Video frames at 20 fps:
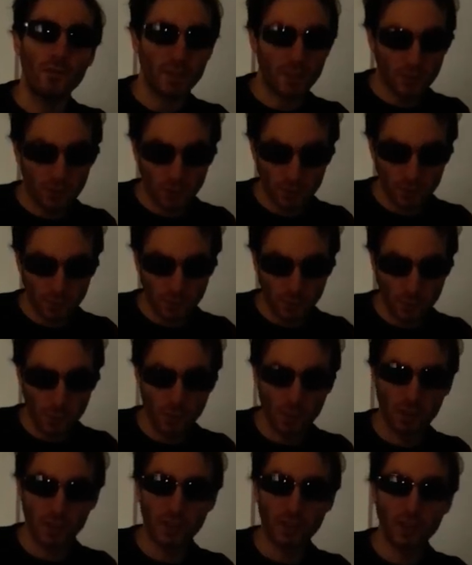Christoph
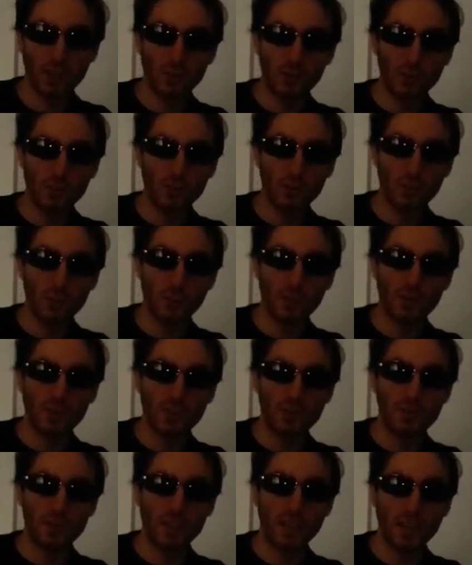Full, as you know,
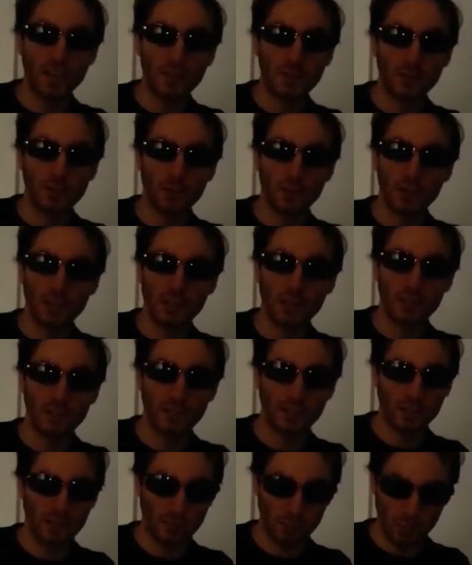observe carefully at
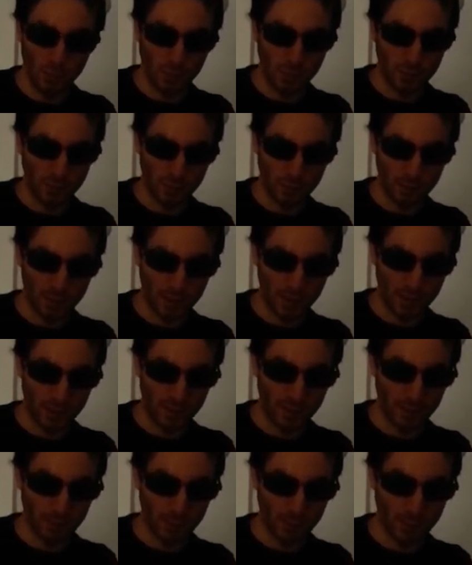the small UFO
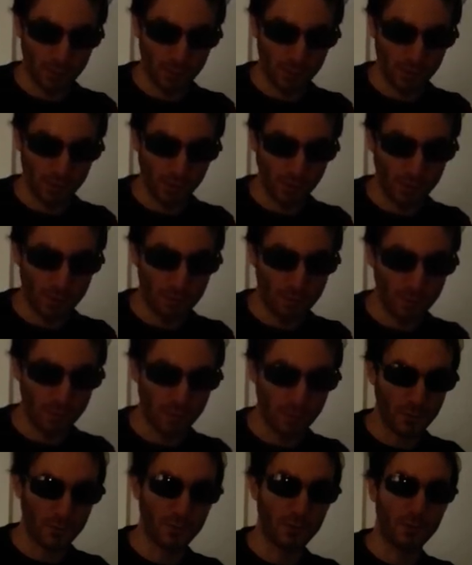blade above the soup
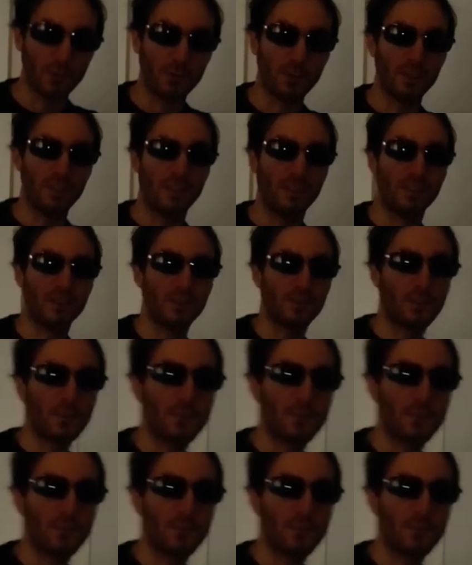UFO blade.